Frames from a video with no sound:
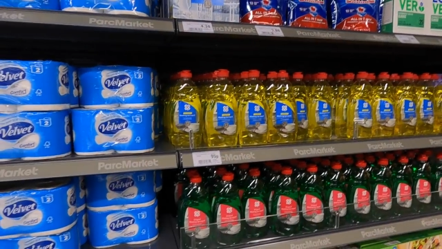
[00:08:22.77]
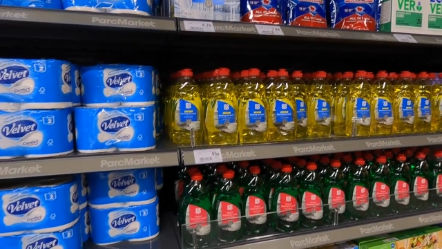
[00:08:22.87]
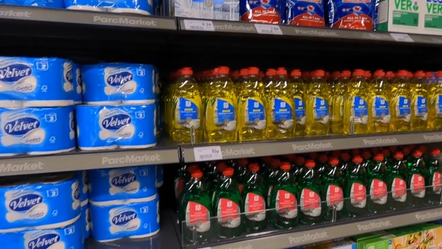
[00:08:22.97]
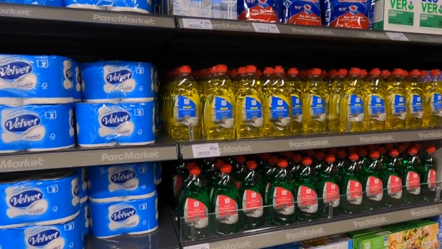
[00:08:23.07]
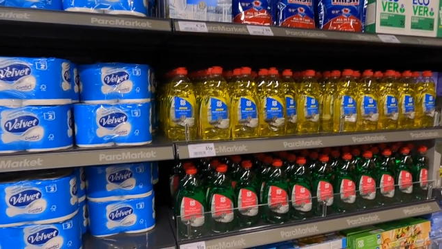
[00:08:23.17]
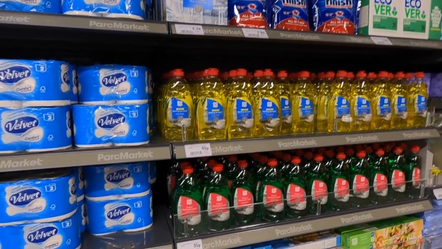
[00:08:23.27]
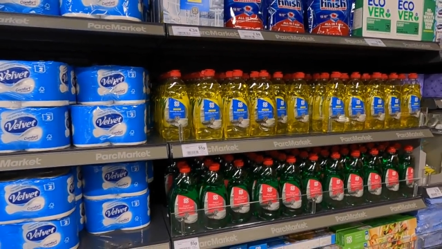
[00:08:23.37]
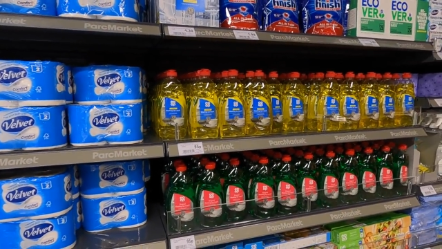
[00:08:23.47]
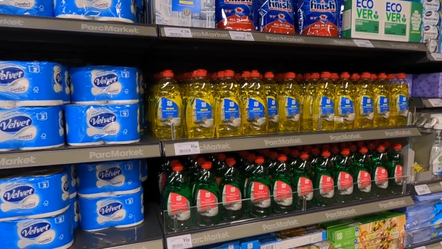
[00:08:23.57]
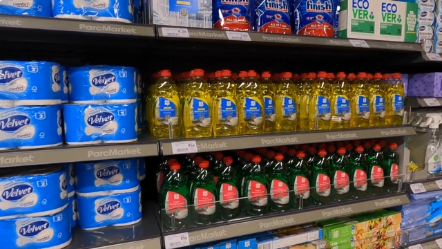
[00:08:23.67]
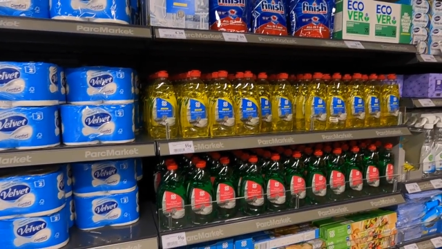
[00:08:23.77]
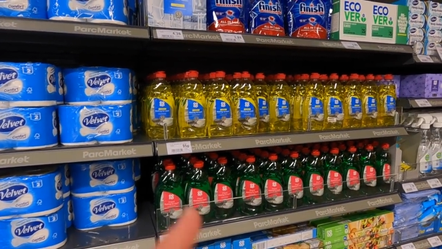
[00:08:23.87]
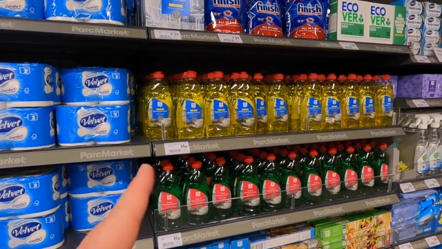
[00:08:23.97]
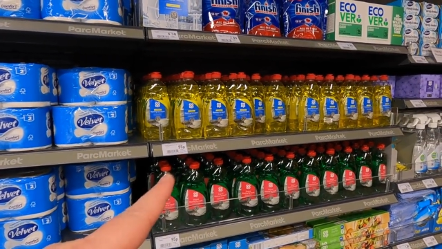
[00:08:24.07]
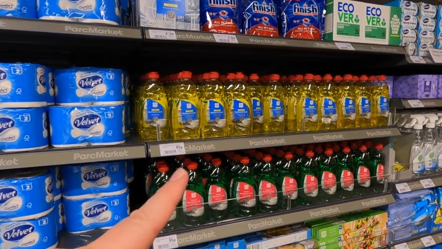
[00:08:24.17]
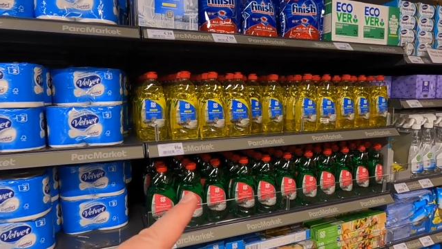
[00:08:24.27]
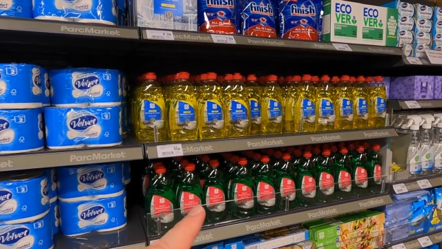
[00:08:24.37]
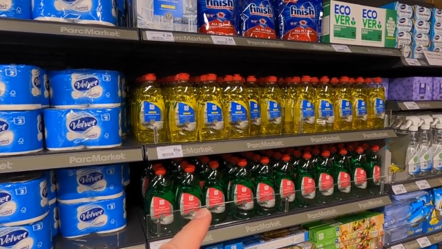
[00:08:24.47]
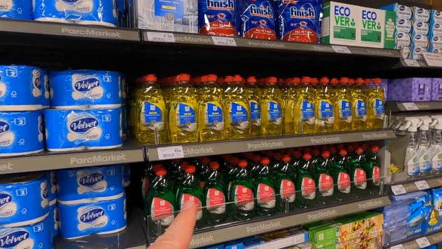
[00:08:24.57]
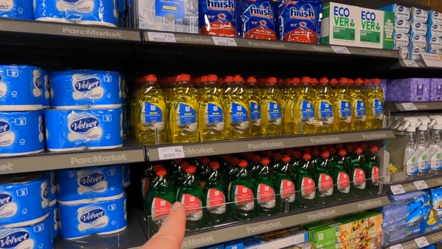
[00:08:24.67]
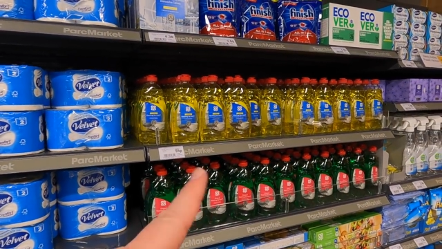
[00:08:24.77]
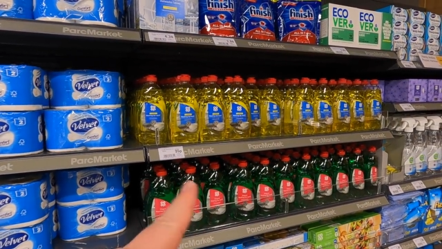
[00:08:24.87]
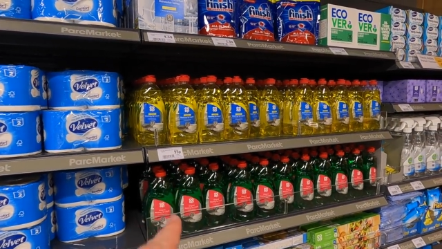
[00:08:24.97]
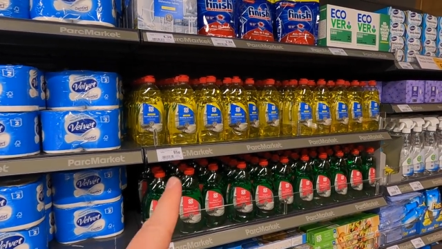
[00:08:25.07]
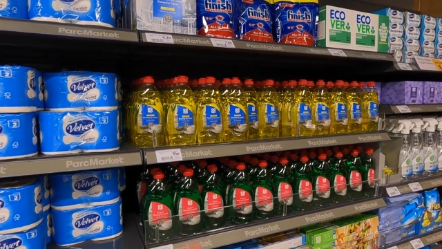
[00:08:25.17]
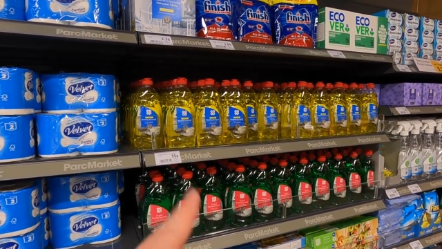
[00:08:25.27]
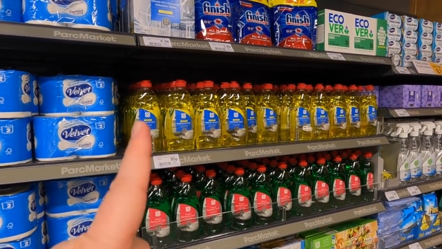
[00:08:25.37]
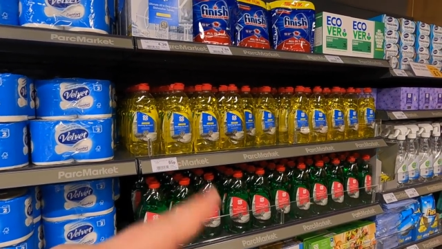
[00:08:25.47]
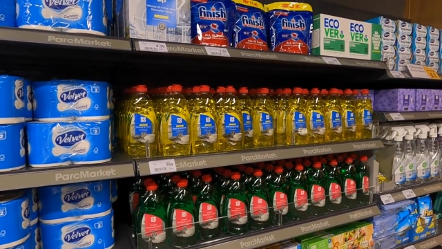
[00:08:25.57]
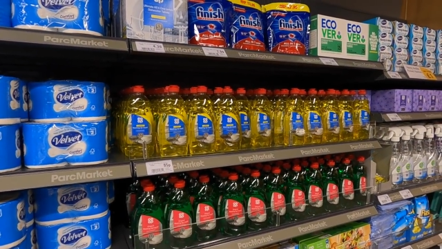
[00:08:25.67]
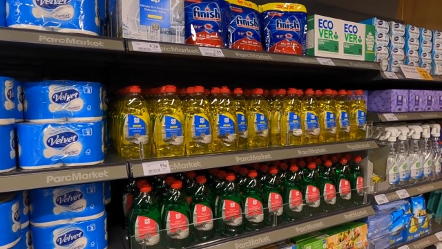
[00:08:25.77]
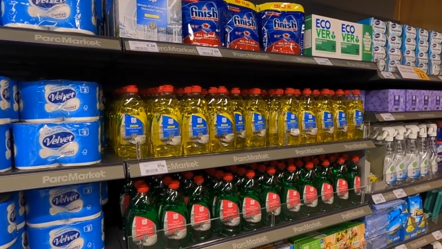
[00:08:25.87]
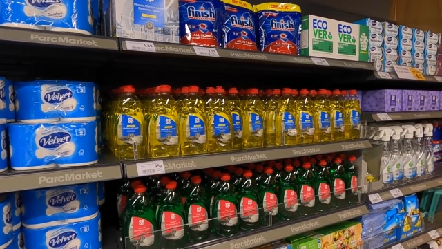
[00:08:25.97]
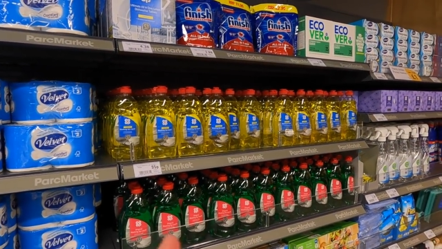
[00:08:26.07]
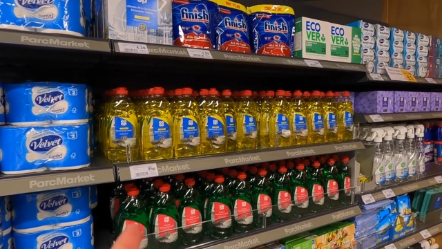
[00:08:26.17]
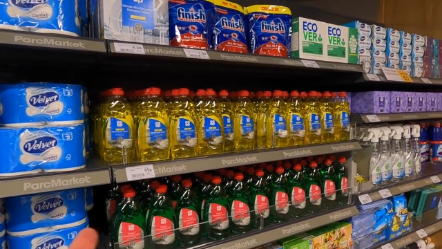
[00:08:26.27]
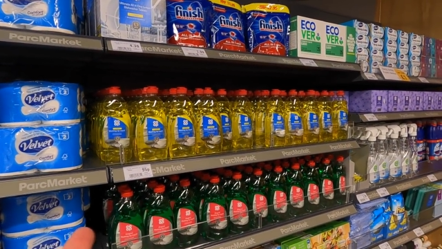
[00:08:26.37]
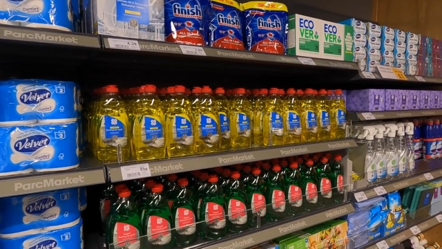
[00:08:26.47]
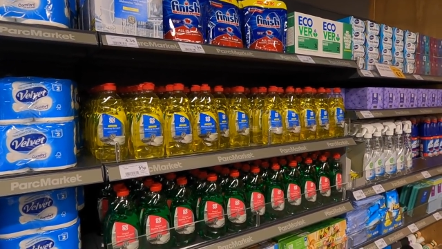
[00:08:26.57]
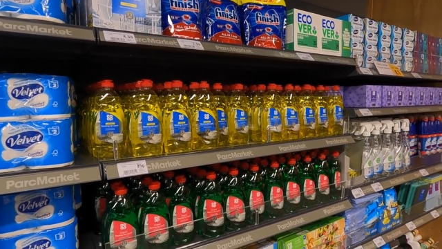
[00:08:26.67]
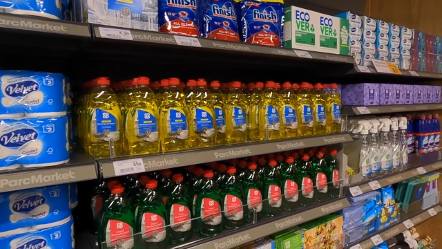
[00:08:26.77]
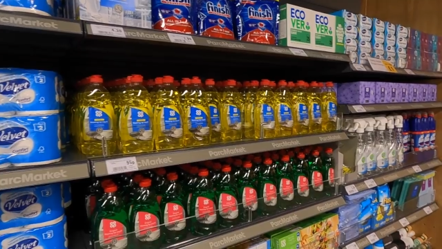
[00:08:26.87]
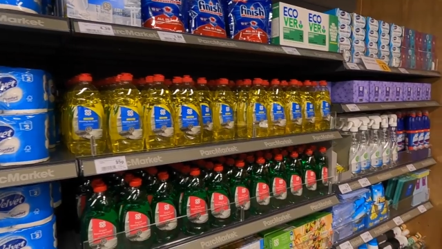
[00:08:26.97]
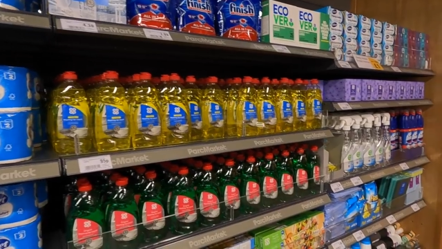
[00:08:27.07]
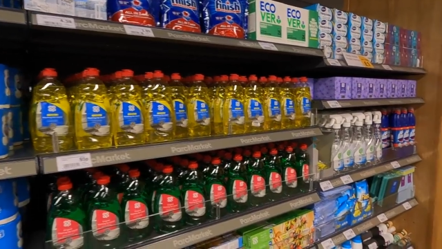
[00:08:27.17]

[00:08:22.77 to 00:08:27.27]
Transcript: (no speaker visible)